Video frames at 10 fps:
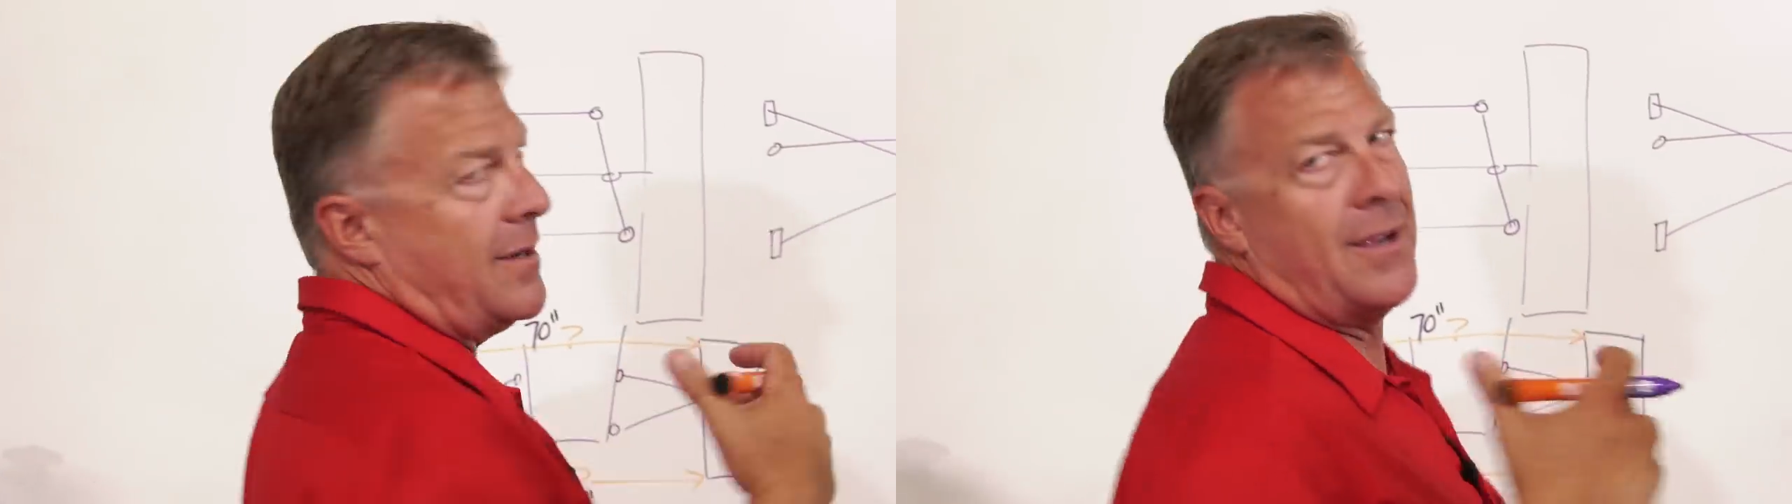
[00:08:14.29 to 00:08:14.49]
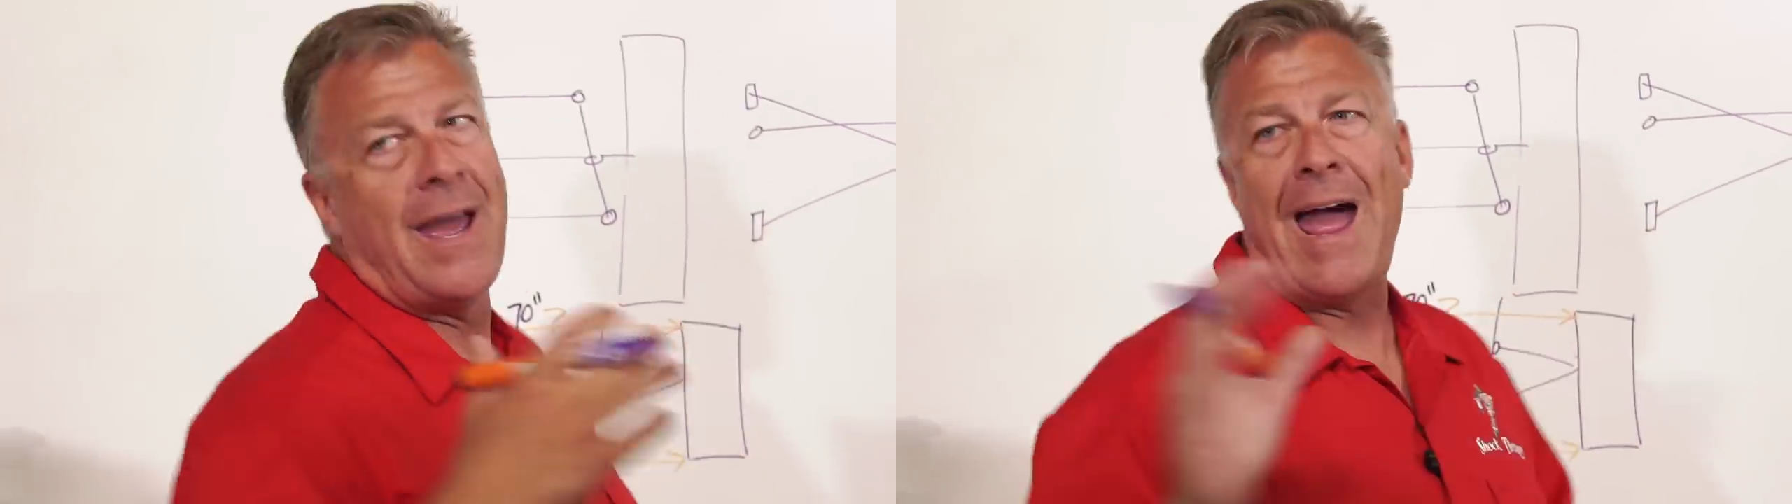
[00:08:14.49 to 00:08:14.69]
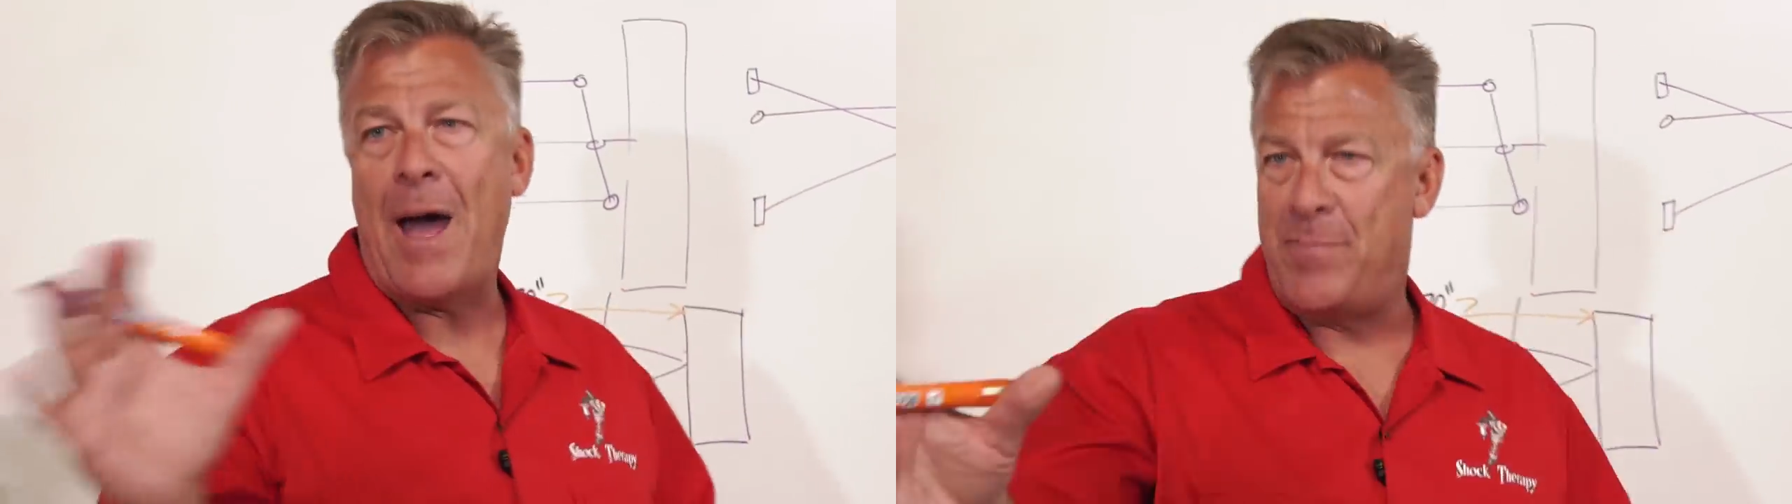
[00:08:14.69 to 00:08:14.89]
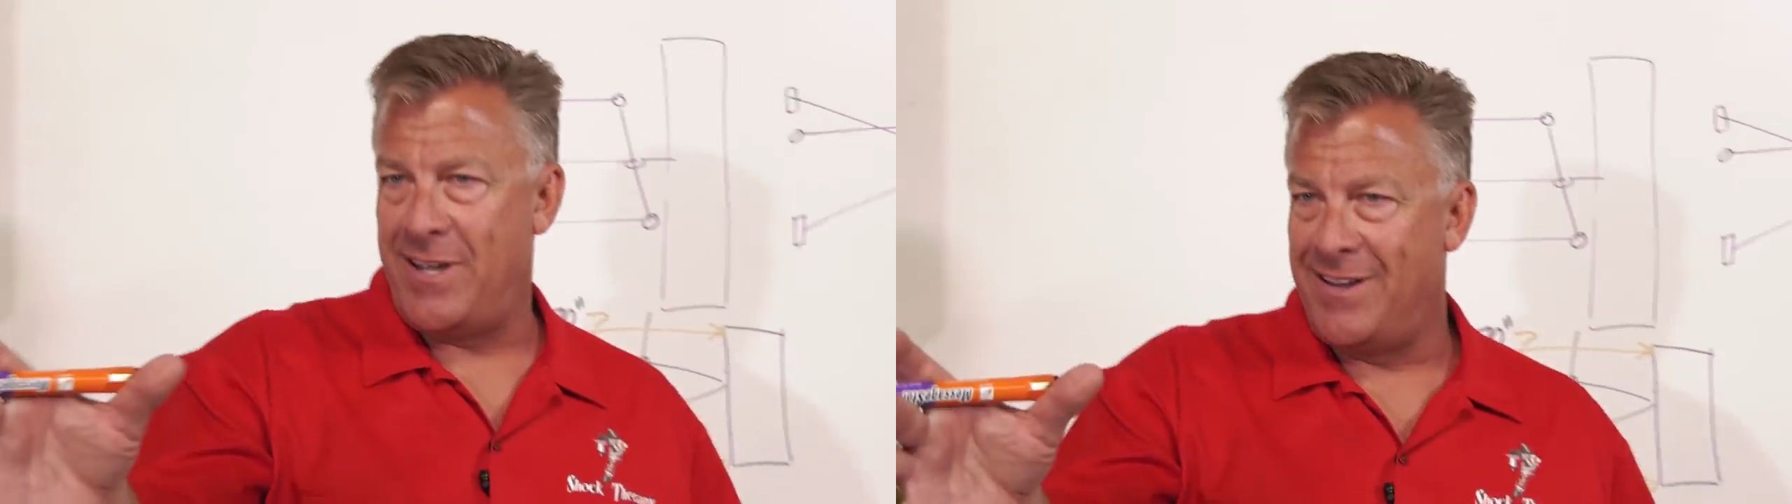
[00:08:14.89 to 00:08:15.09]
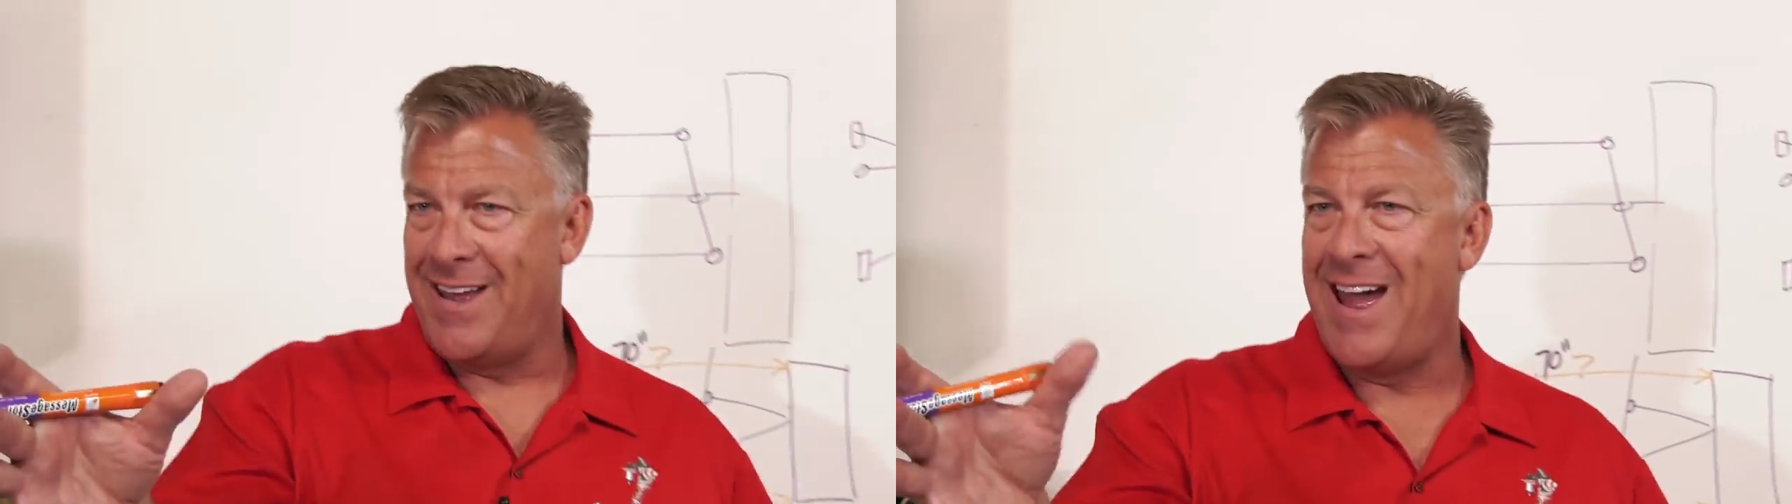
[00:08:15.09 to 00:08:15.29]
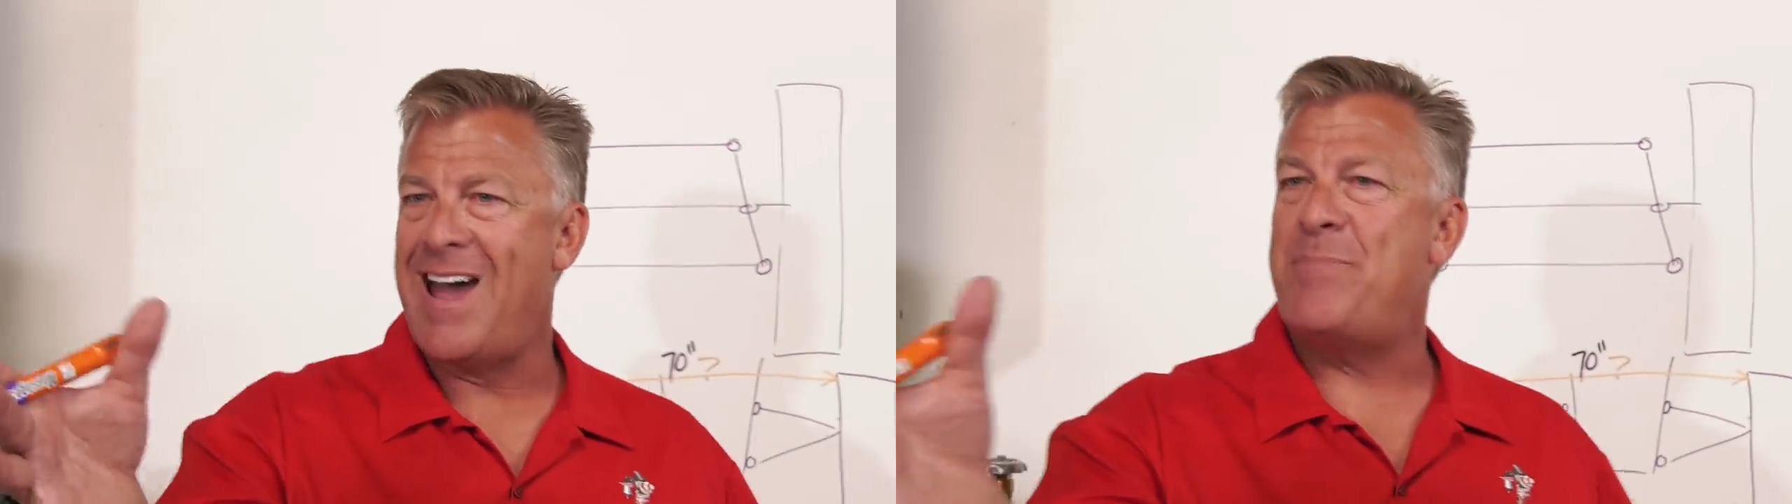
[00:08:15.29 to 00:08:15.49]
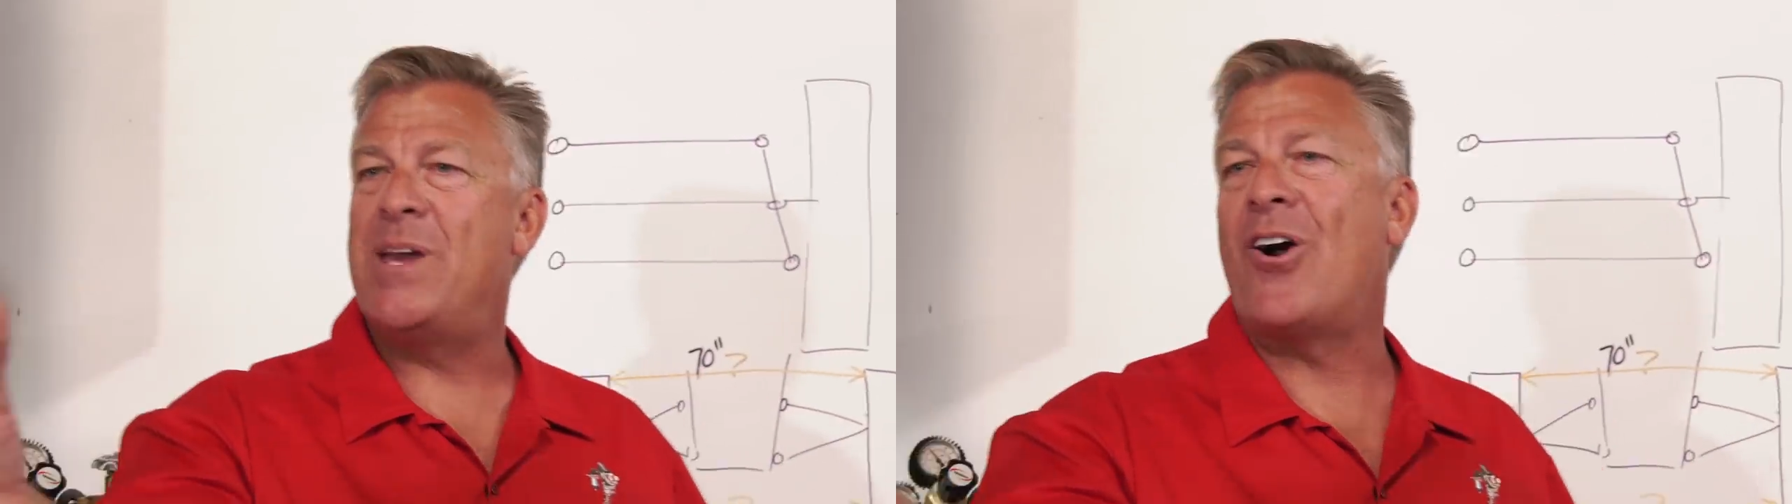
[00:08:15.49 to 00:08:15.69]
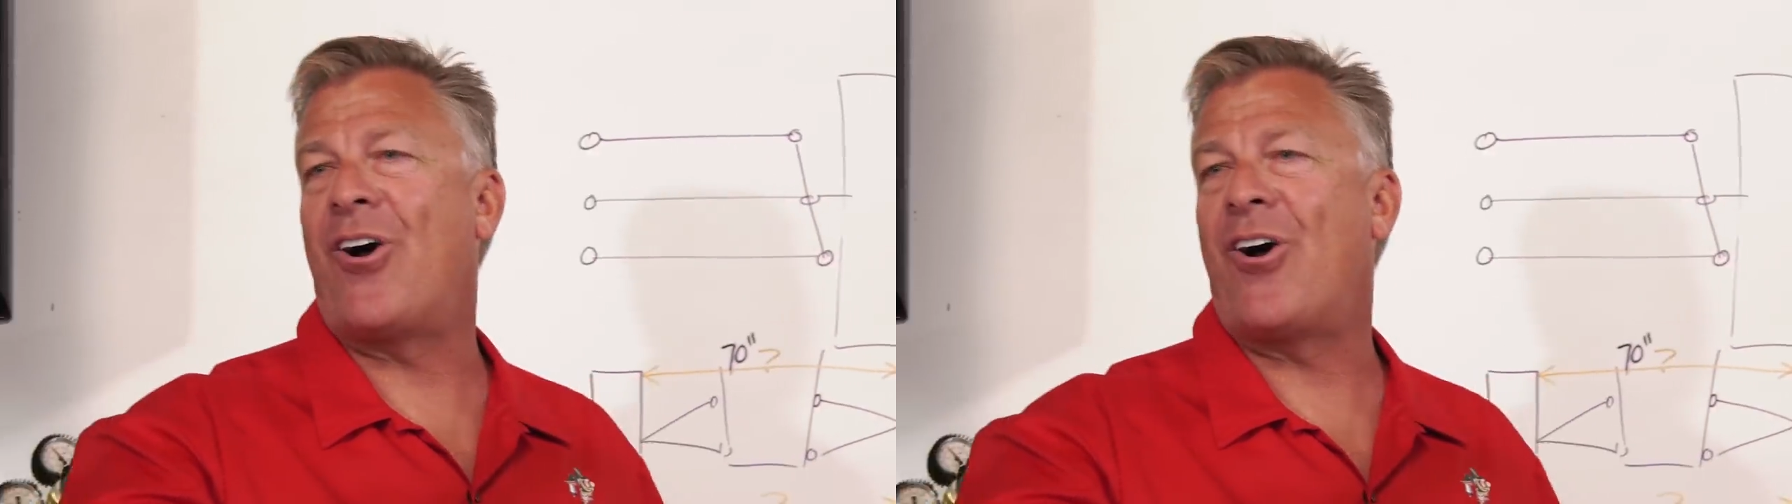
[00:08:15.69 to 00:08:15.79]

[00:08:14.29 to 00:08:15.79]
It, Just happy, yeah. happy